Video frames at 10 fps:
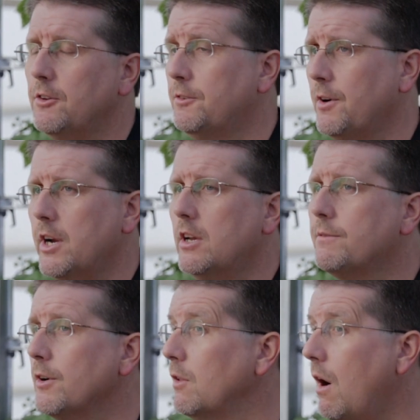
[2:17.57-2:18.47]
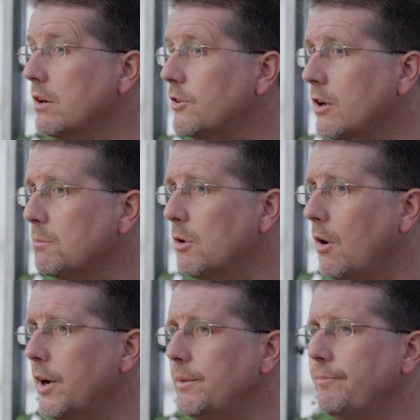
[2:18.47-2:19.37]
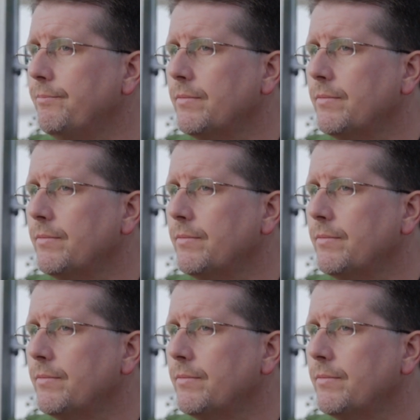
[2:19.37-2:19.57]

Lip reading: so it's very good for long-term growing.